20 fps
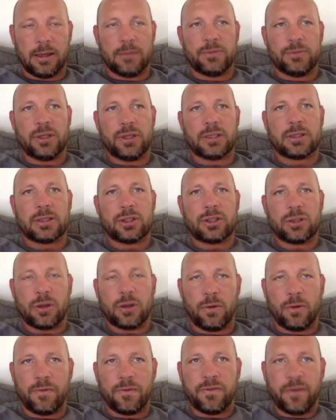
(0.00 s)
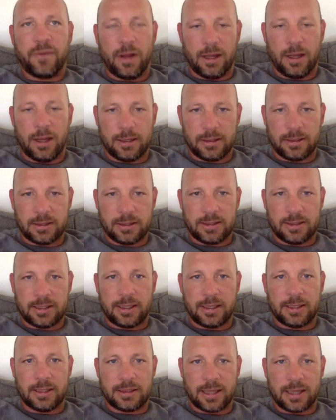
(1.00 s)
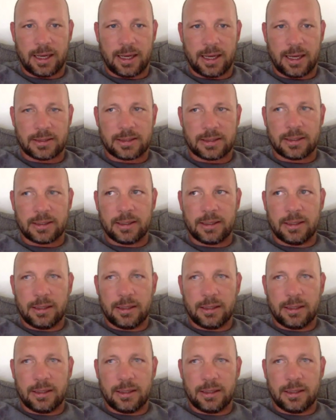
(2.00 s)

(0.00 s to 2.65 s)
just so fun to see these guys